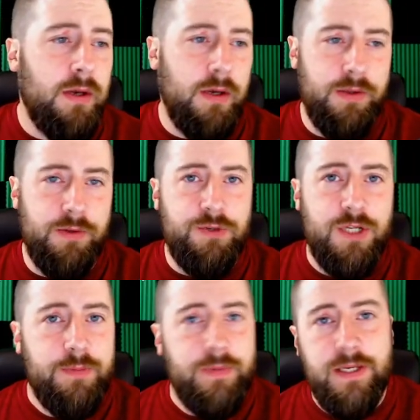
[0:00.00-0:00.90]
Uh, they're
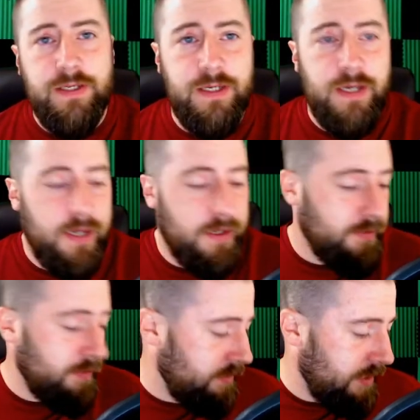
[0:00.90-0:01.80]
cheap, easy, and
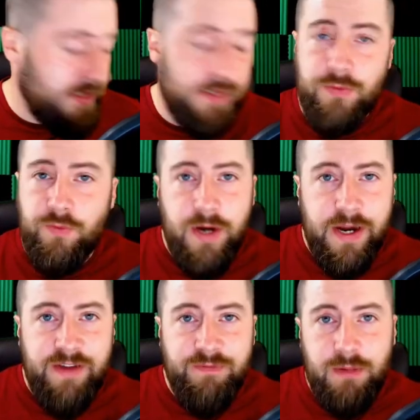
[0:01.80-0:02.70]
that's where I
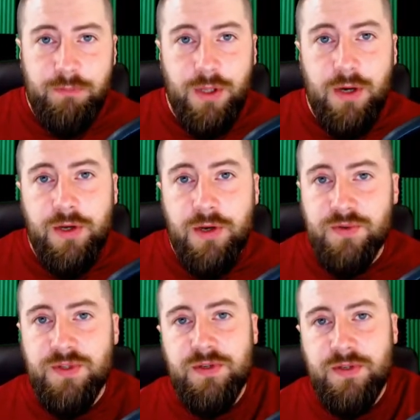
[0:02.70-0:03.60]
have my blog
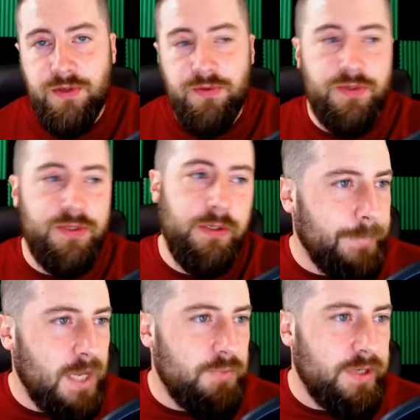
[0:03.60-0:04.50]
hosted too. So,
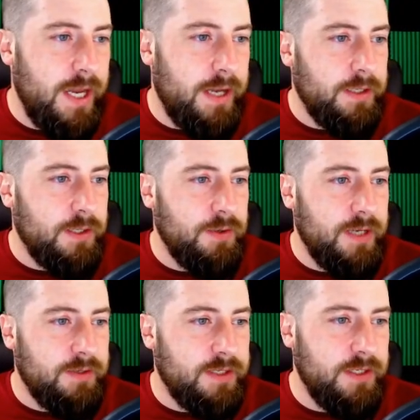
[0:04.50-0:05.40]
but yeah, you go
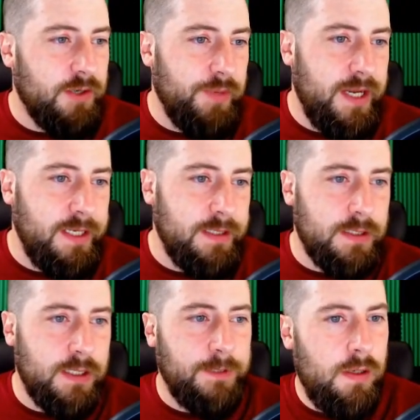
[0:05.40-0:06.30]
down to domains.